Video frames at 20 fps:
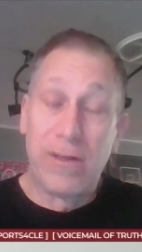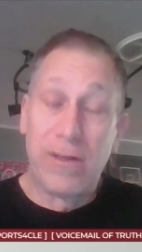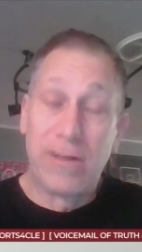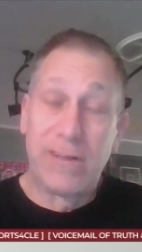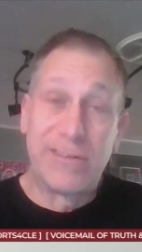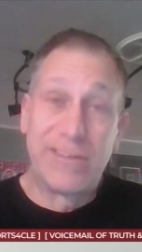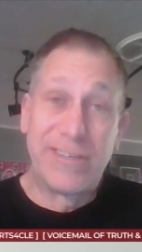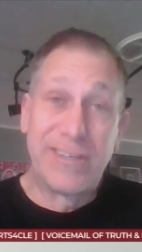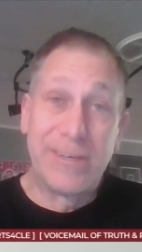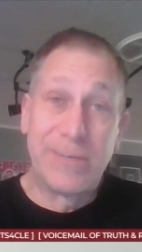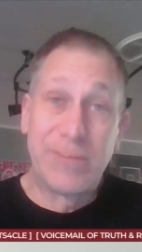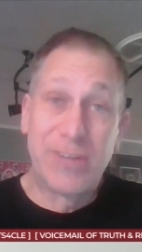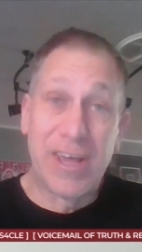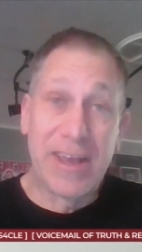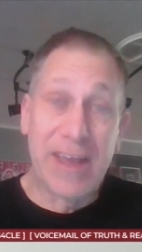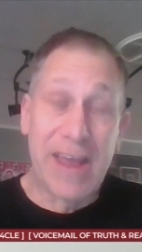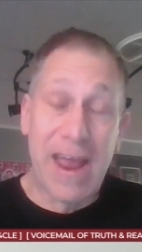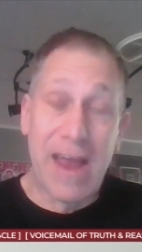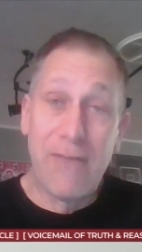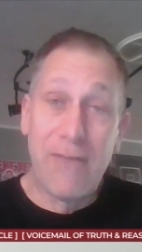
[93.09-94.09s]
it seems
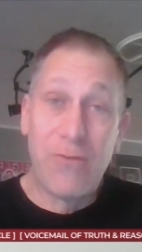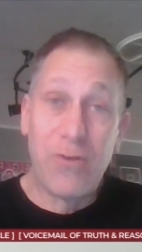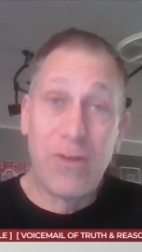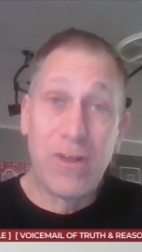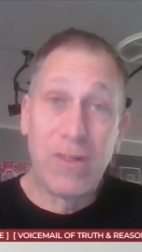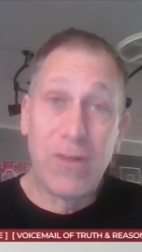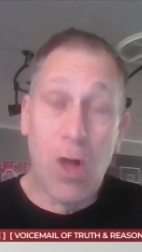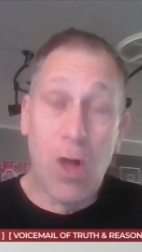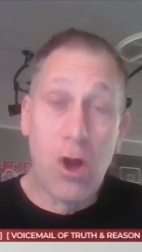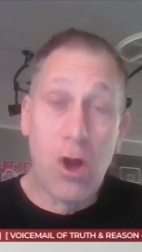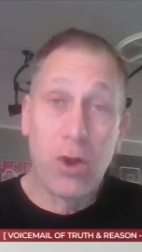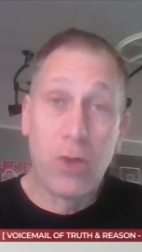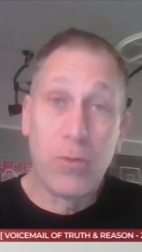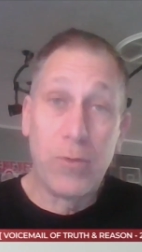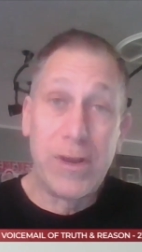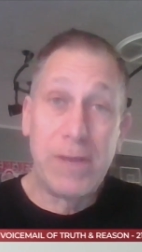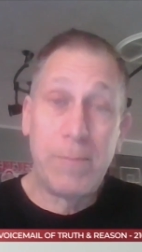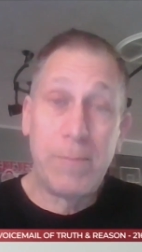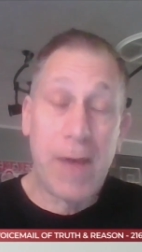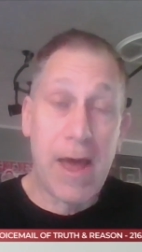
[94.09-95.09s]
like every long
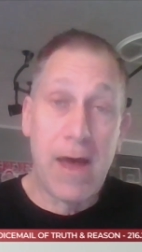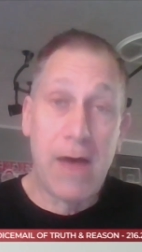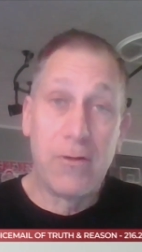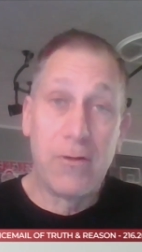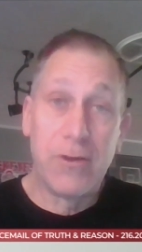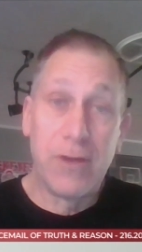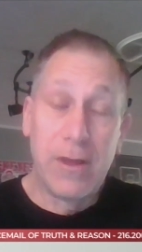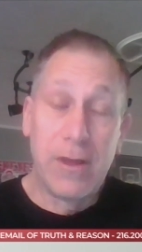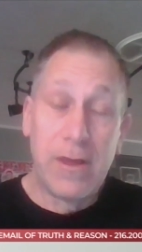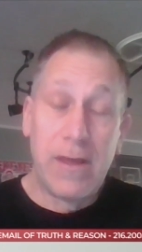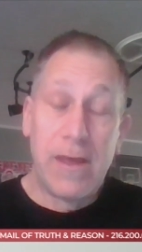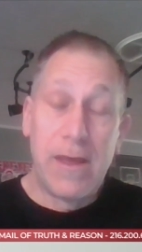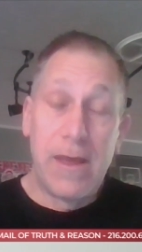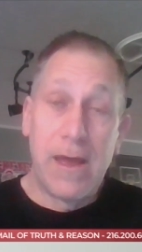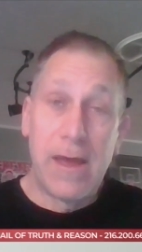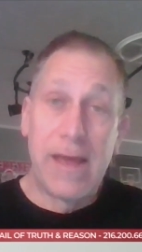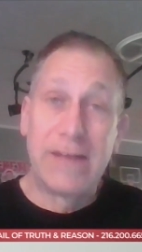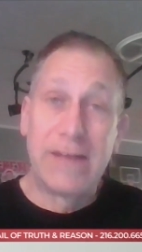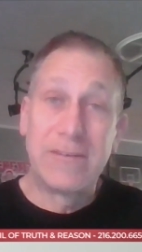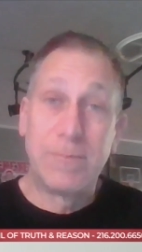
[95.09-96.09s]
rebound
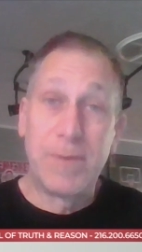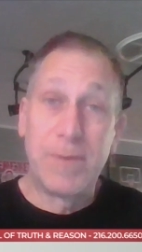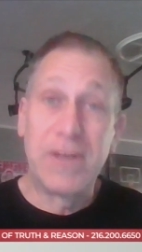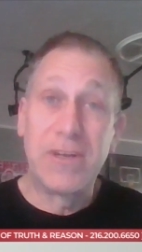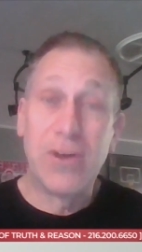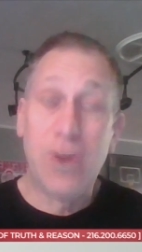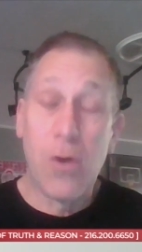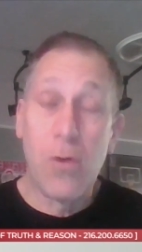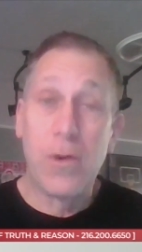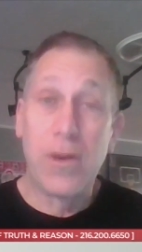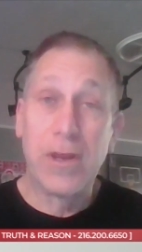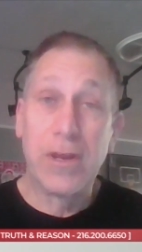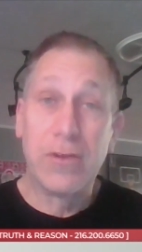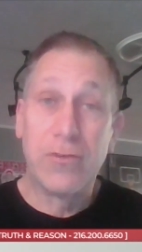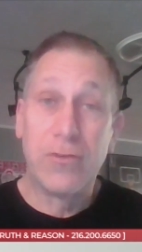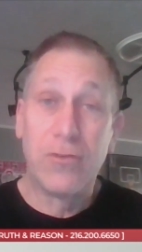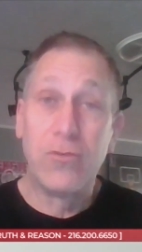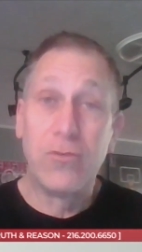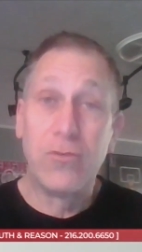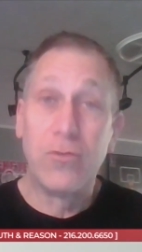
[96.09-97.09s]
has been
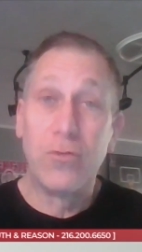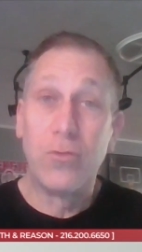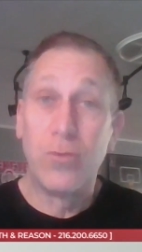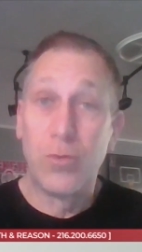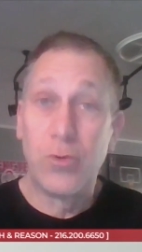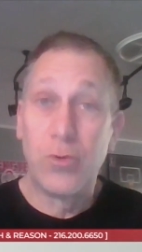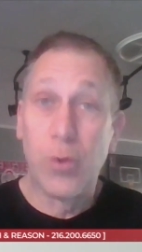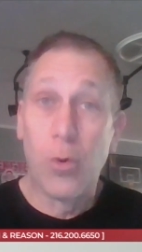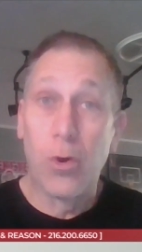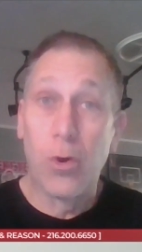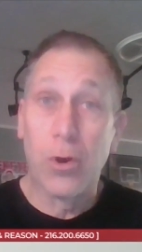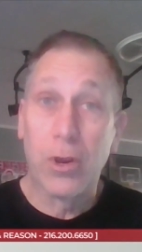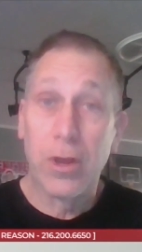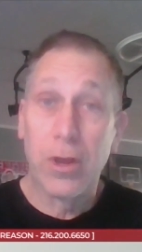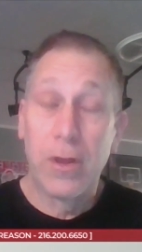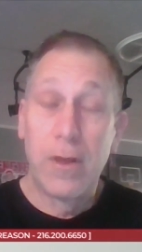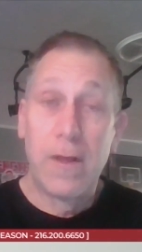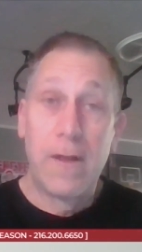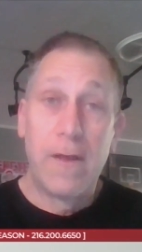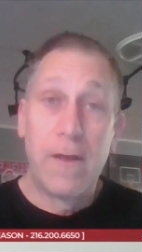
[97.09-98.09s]
going to New York.
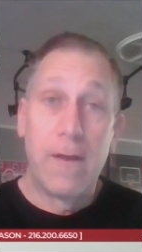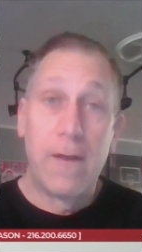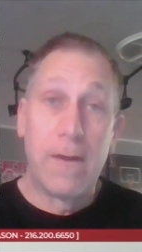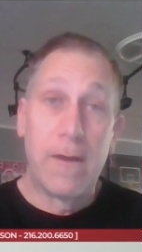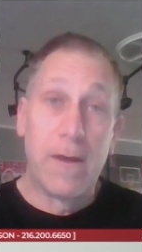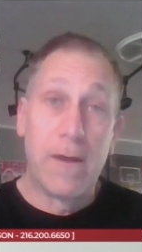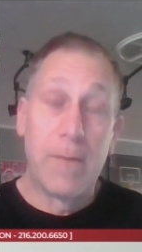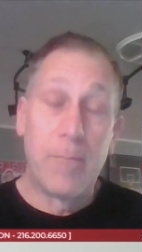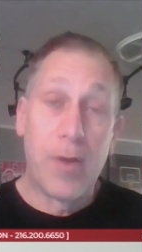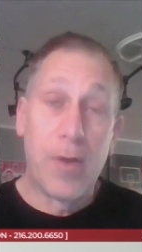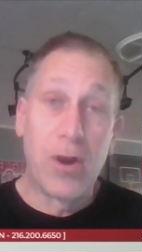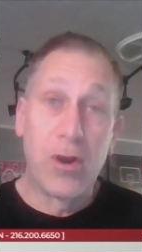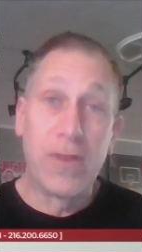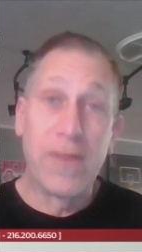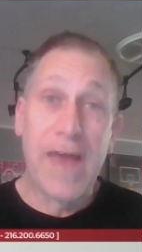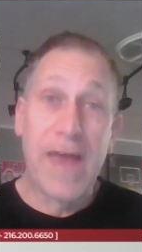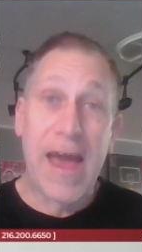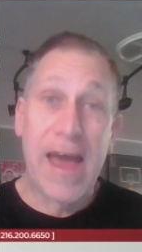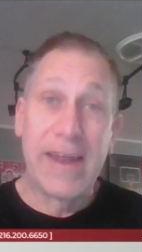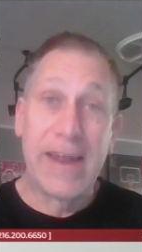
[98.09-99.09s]
Part
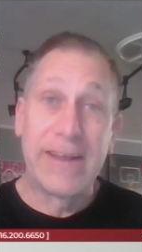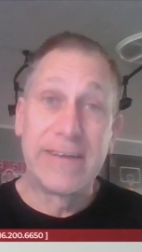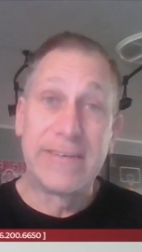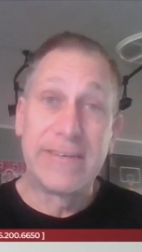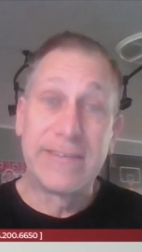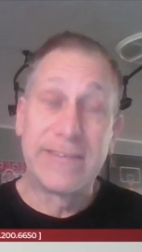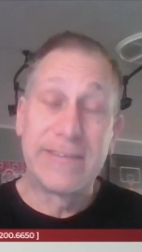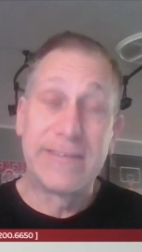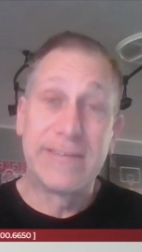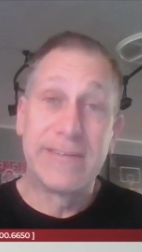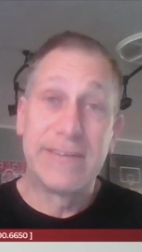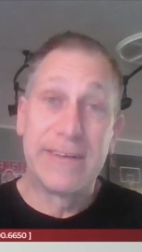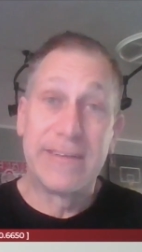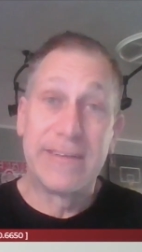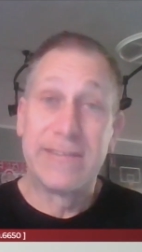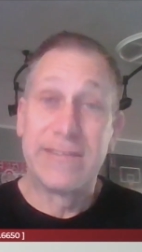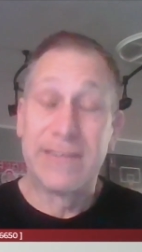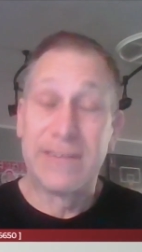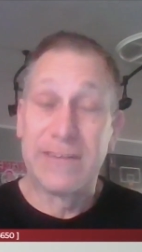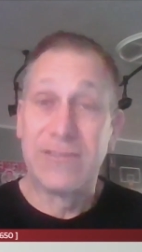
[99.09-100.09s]
of that is,
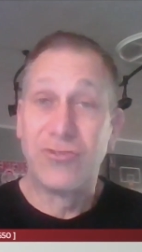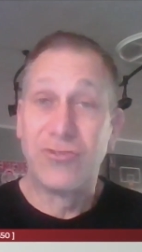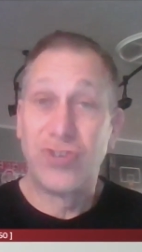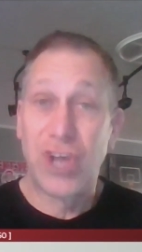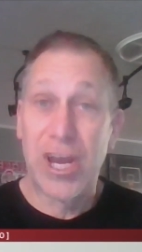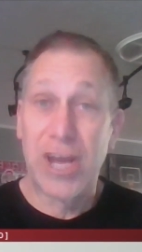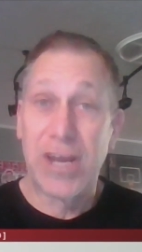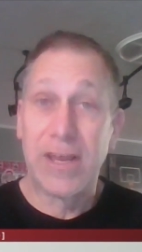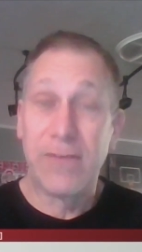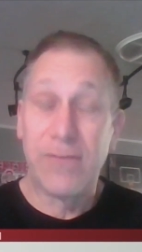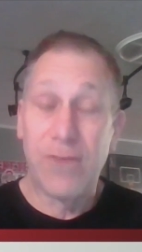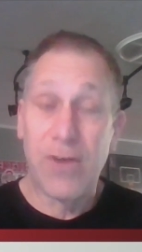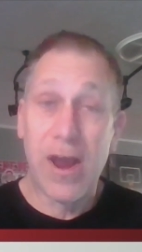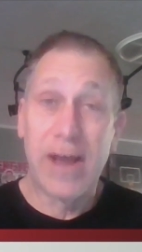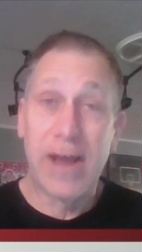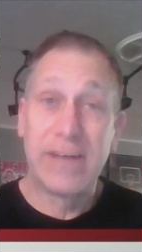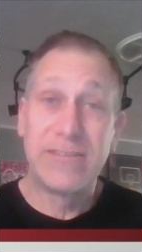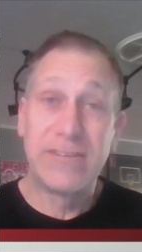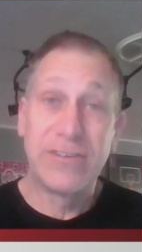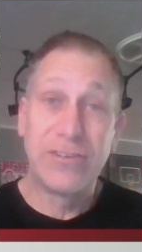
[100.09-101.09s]
as Channing
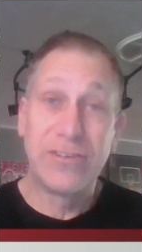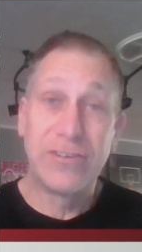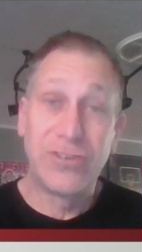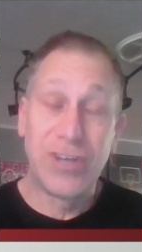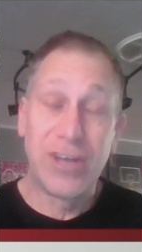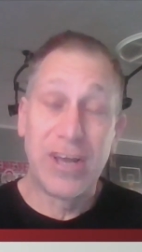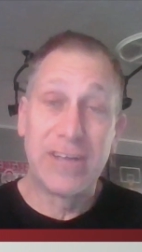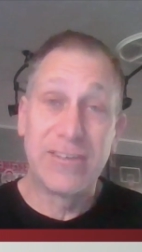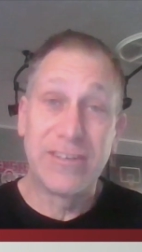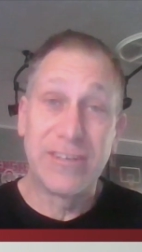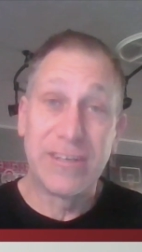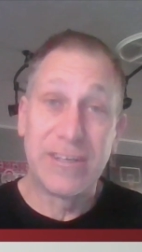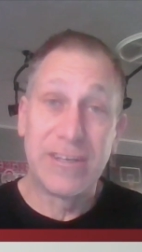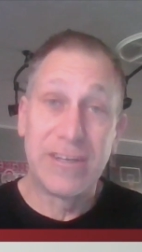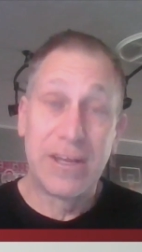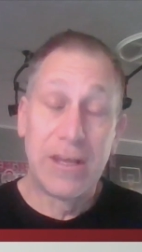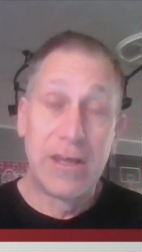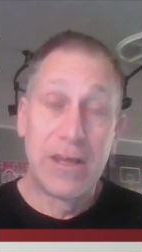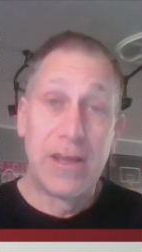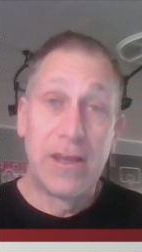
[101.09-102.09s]
Frye
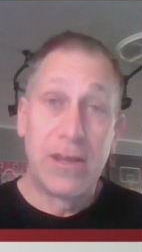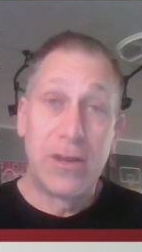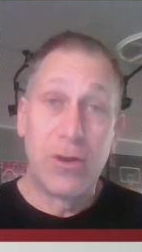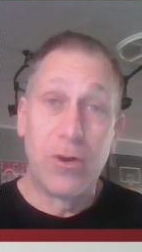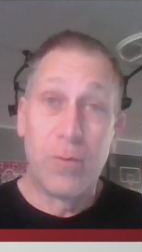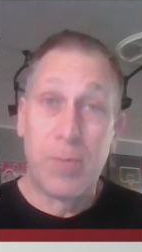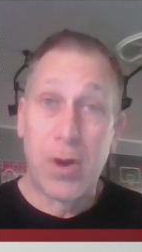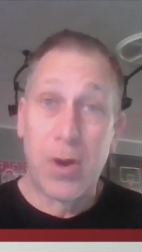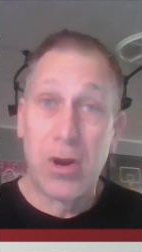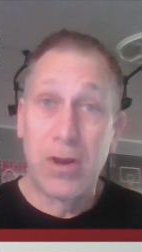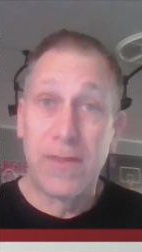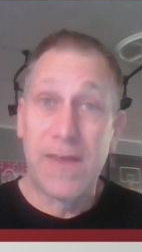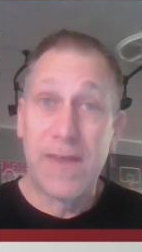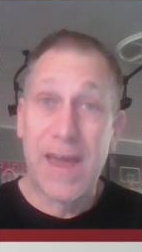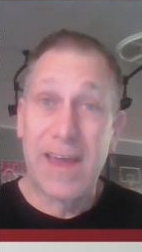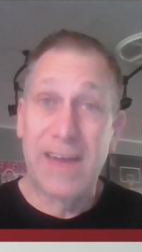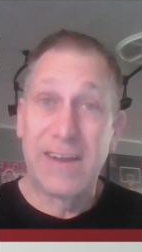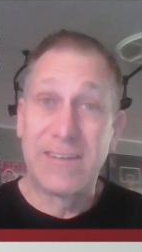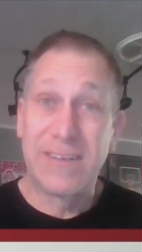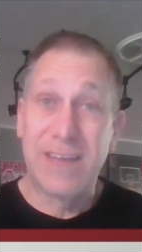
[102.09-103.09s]
suggested, you know, part of
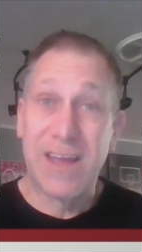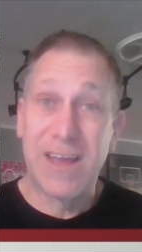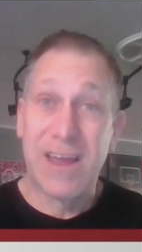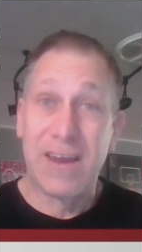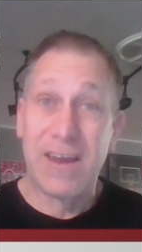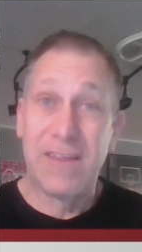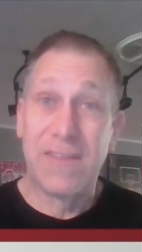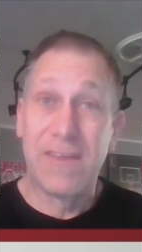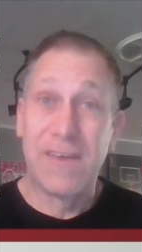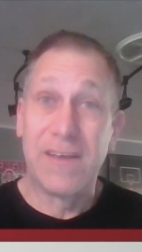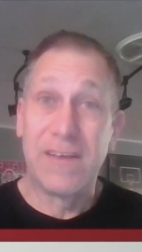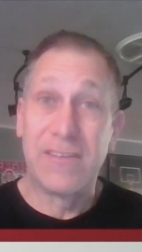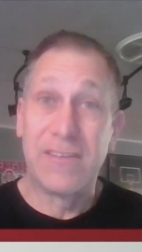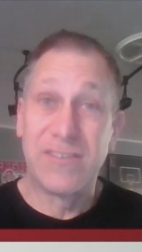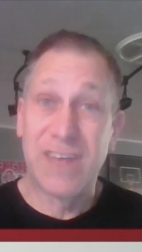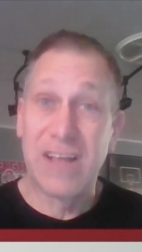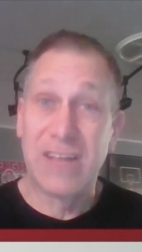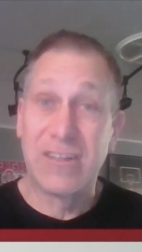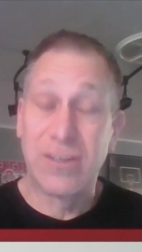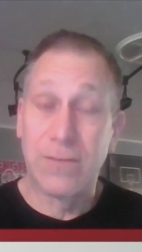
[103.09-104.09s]
that is kind of the
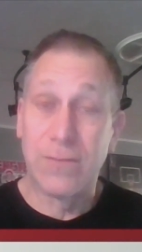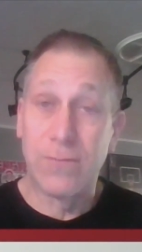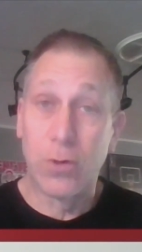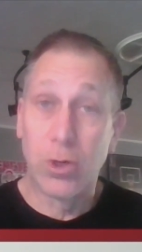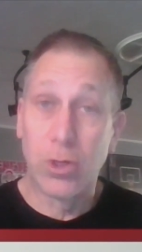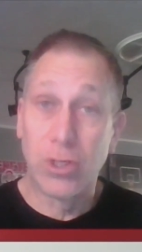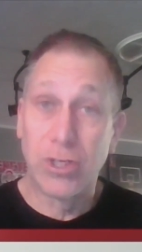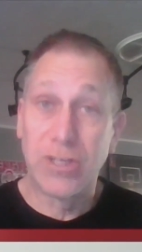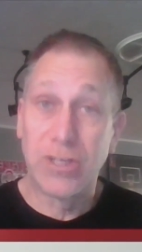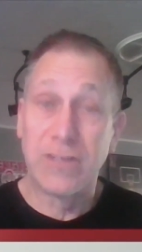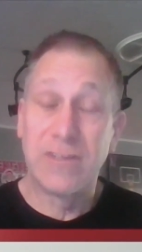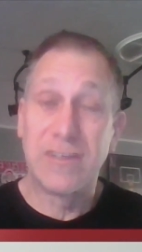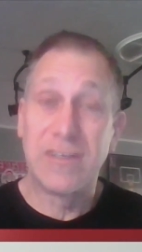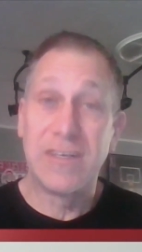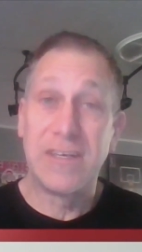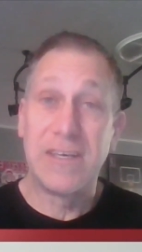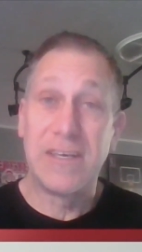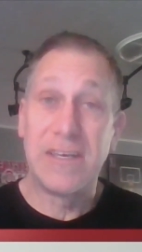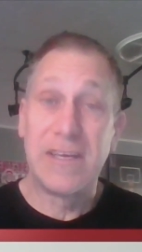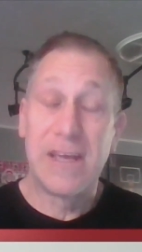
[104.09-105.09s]
sense of
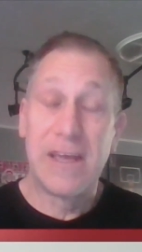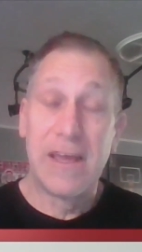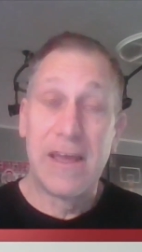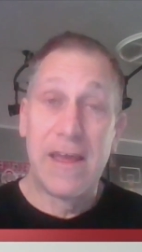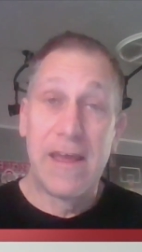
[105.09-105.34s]
urgency